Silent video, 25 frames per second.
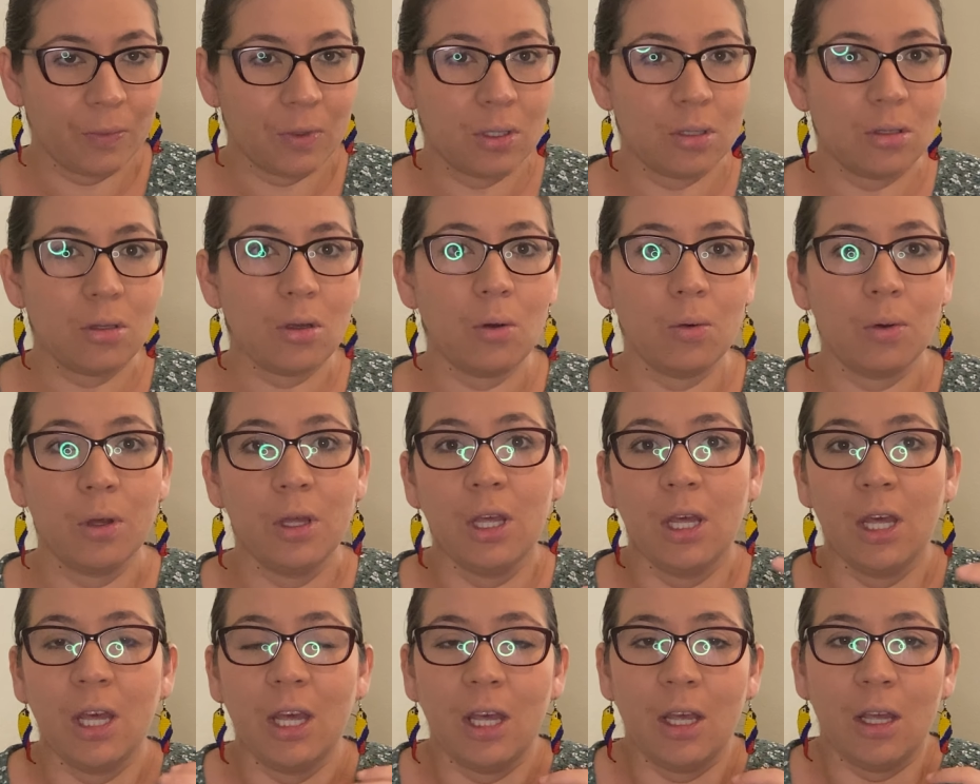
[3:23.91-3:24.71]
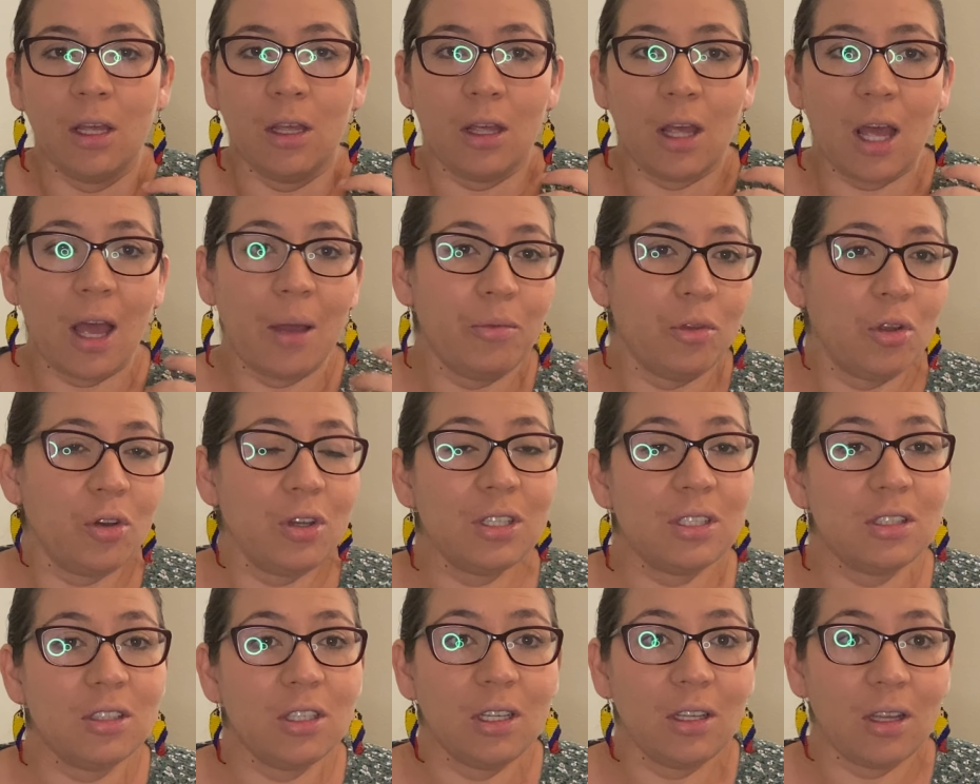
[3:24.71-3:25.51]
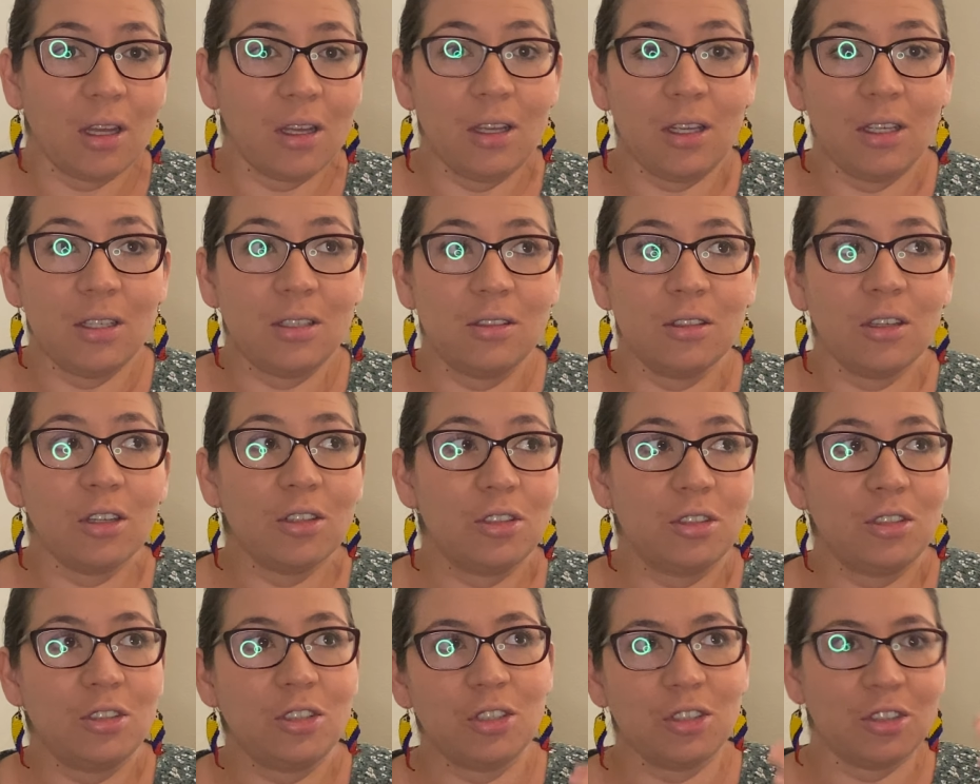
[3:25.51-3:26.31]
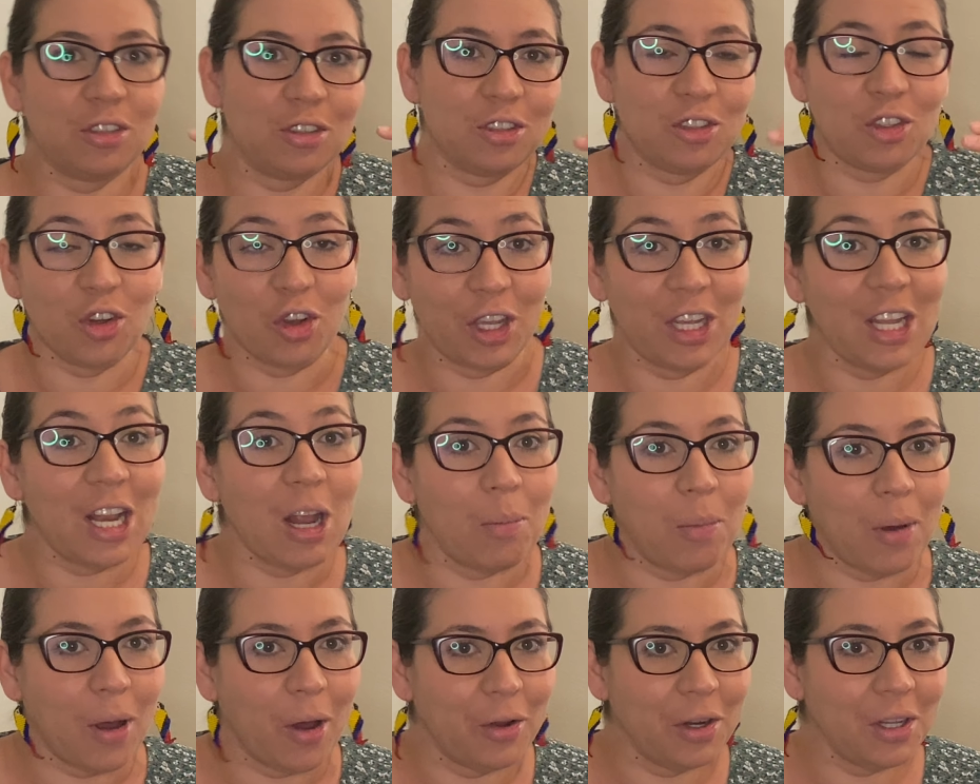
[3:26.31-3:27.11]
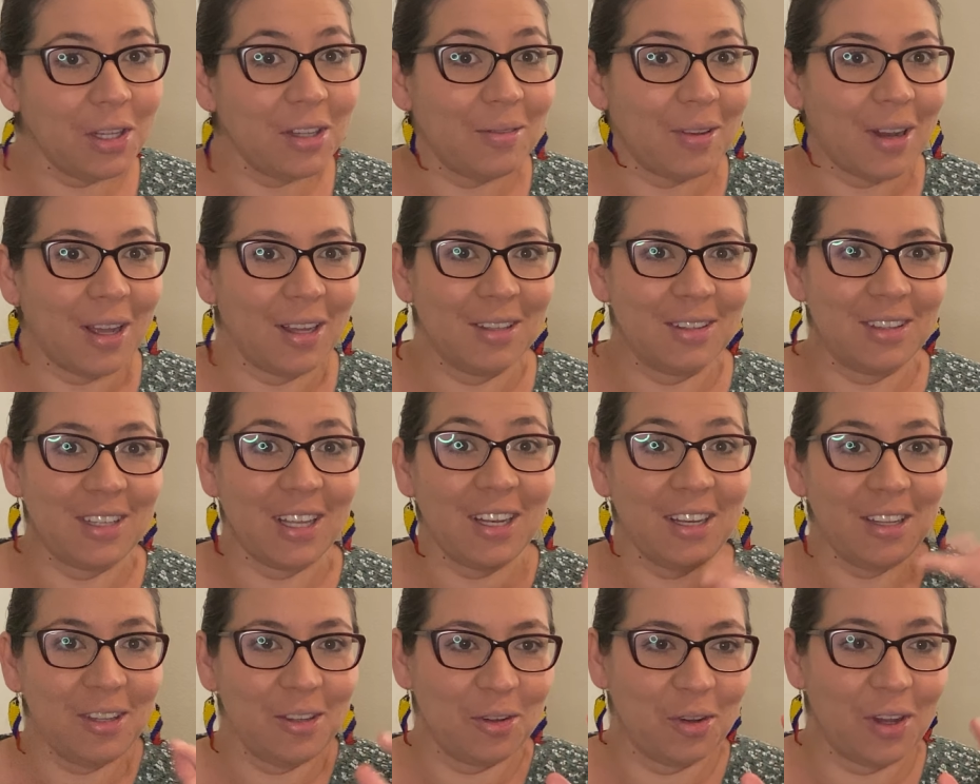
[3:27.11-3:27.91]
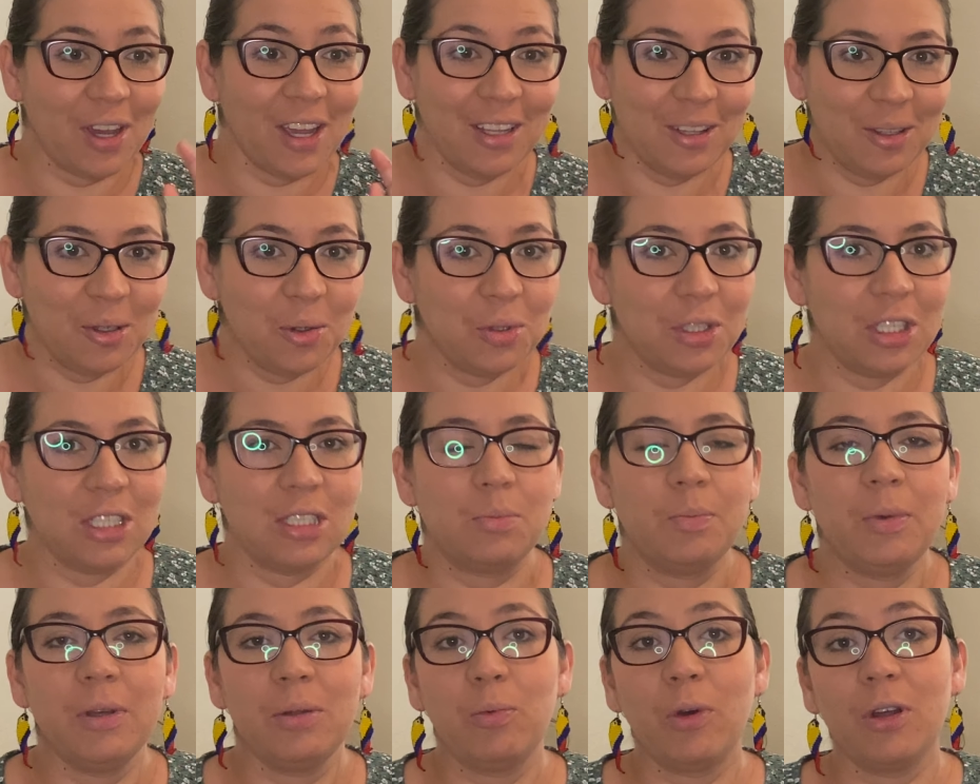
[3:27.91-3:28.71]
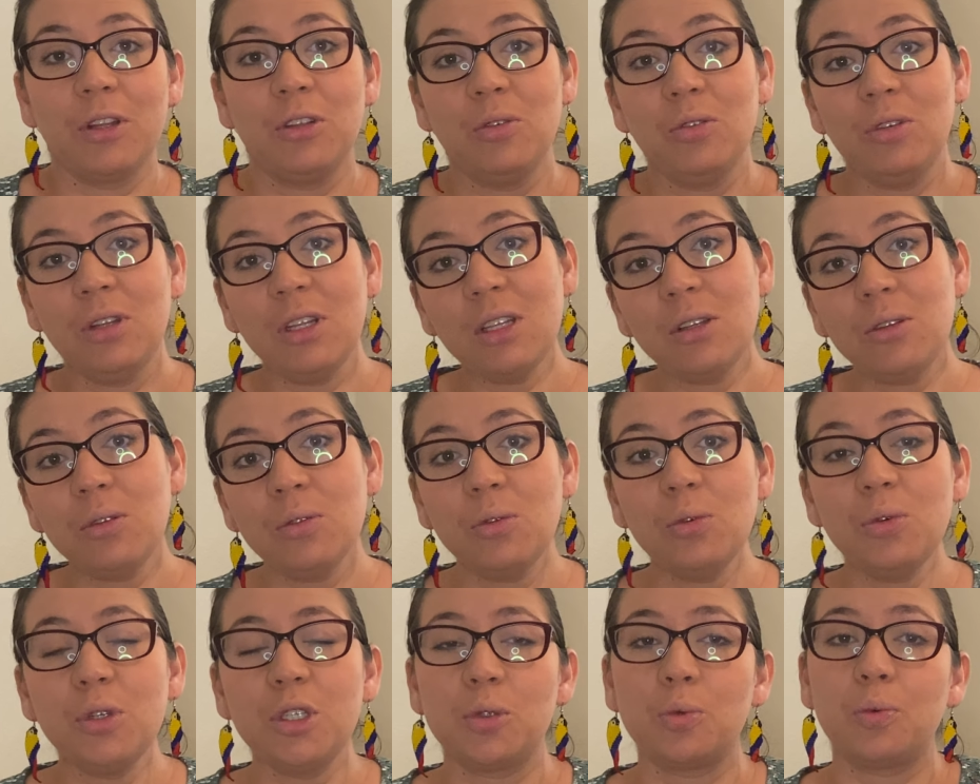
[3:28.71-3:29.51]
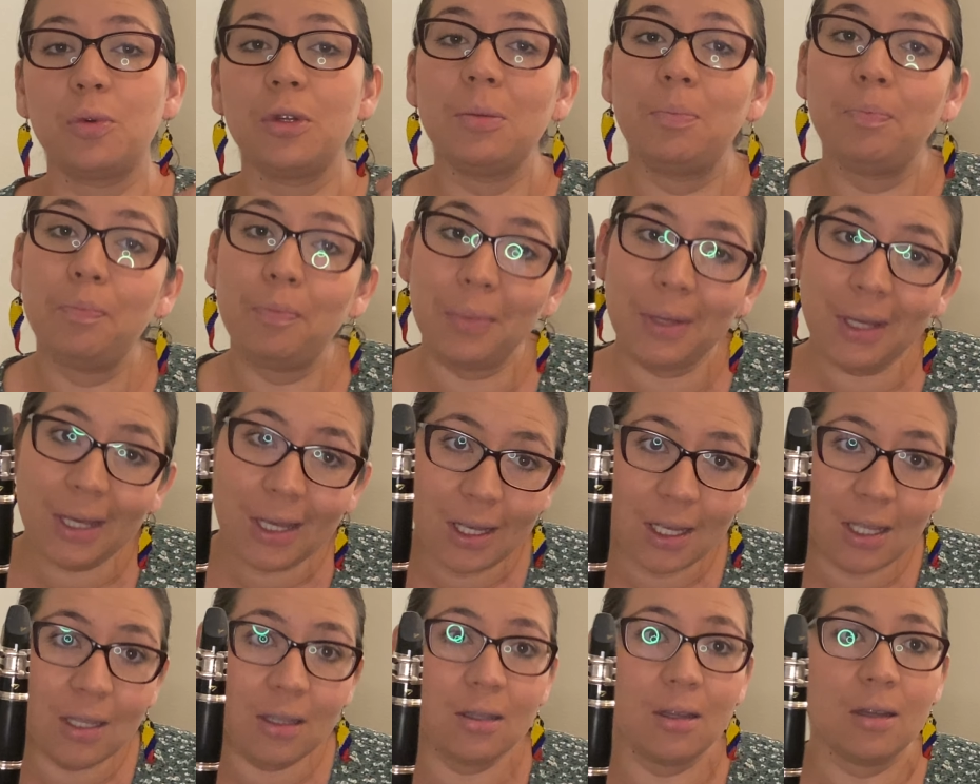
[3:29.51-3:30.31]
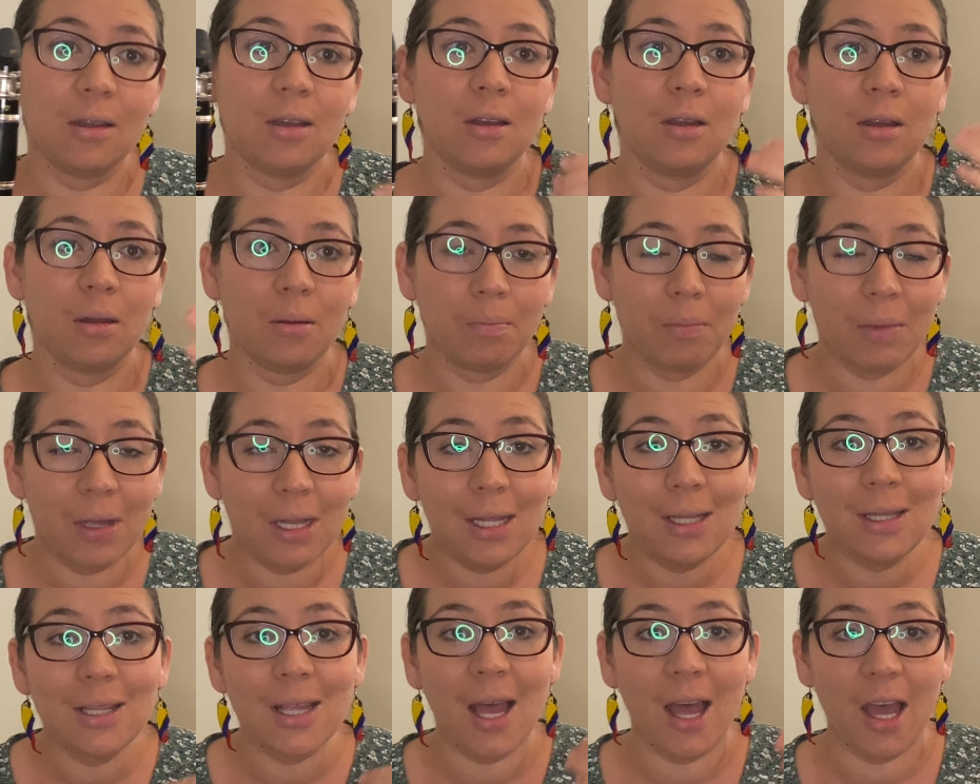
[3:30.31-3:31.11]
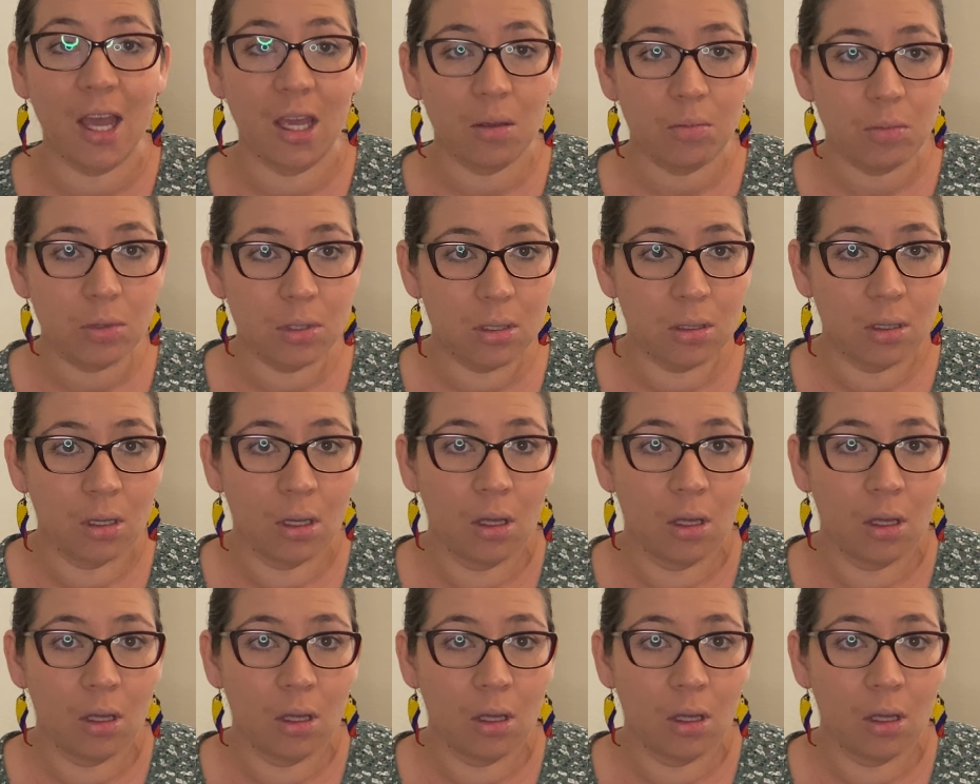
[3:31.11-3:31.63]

So I know it's not just talking about it, like telling you, okay, do this, but what you need to do is repeat many times,